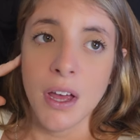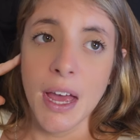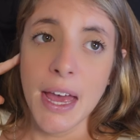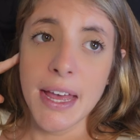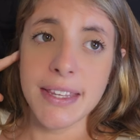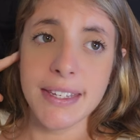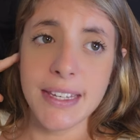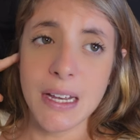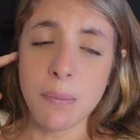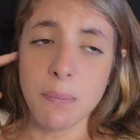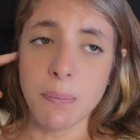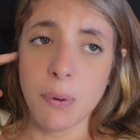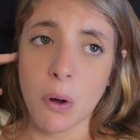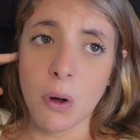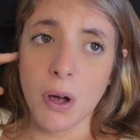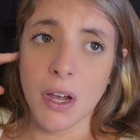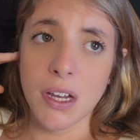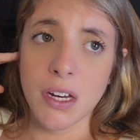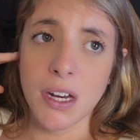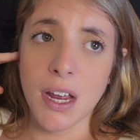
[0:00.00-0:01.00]
At some
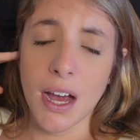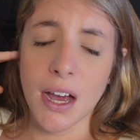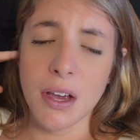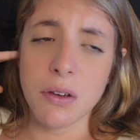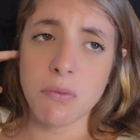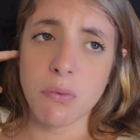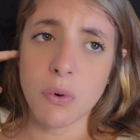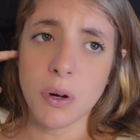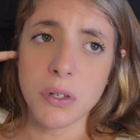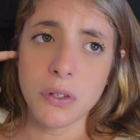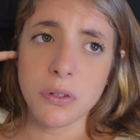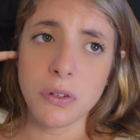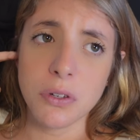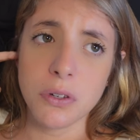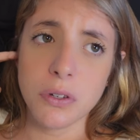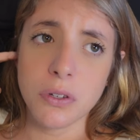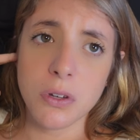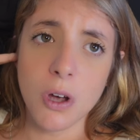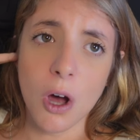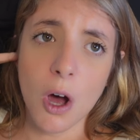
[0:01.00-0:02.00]
point, I want to
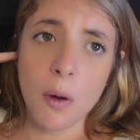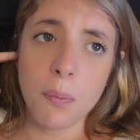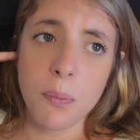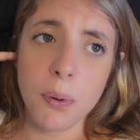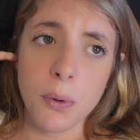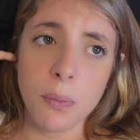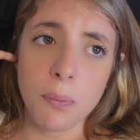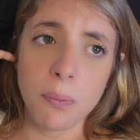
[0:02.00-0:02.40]
stop,